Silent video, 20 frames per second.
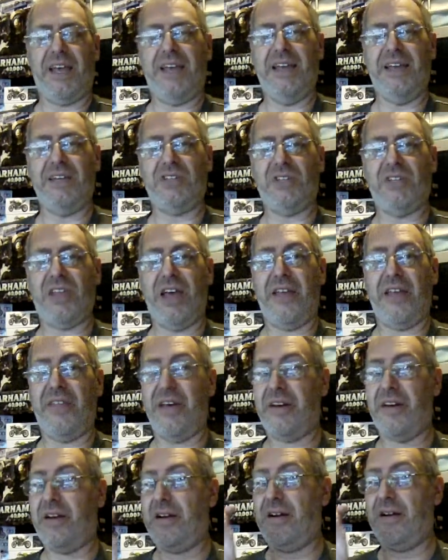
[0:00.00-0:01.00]
is that
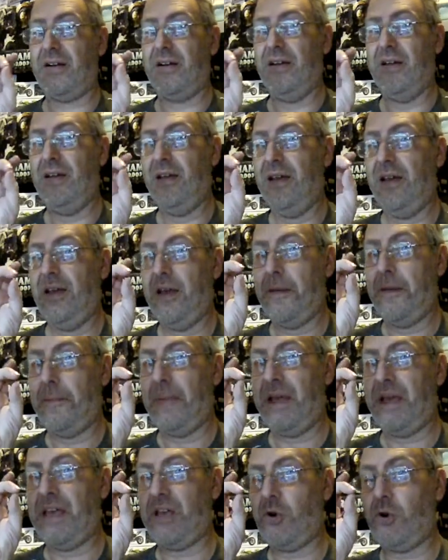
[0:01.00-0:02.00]
there are
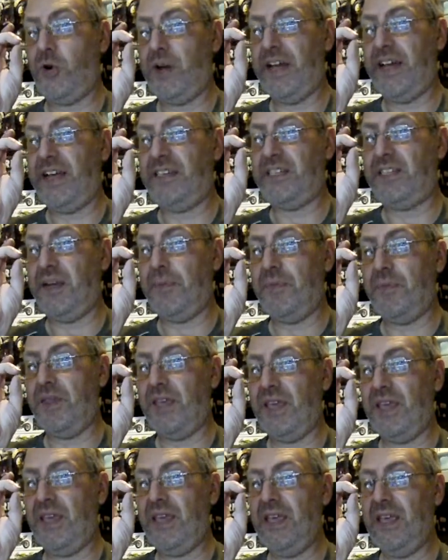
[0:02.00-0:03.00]
micro
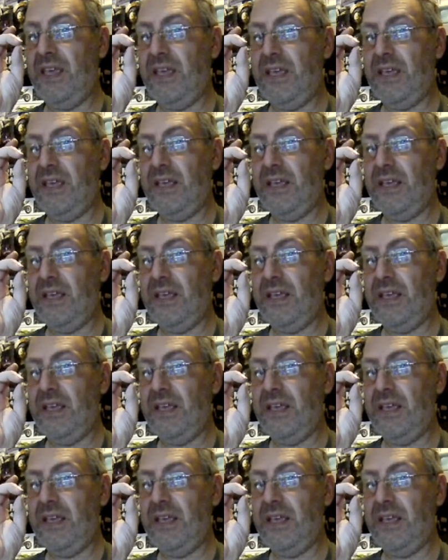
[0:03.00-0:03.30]
SMD